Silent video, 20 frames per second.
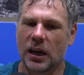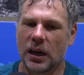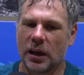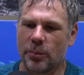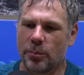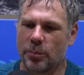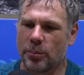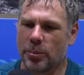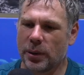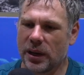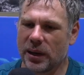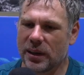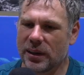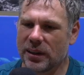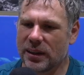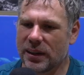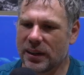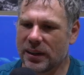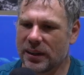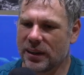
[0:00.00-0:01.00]
um, but
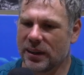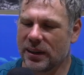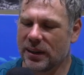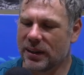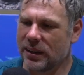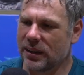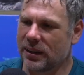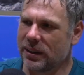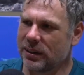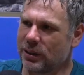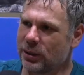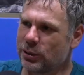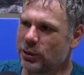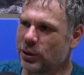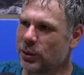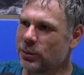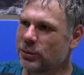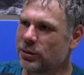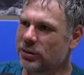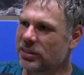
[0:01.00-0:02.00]
the
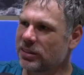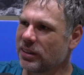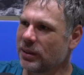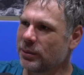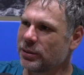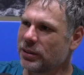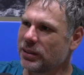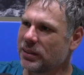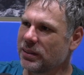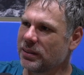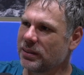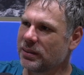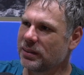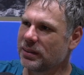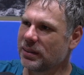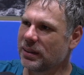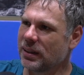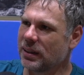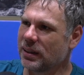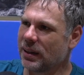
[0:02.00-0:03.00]
YouTube description
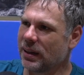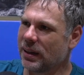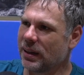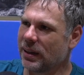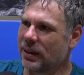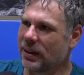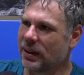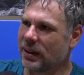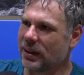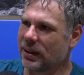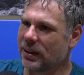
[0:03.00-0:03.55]
uh,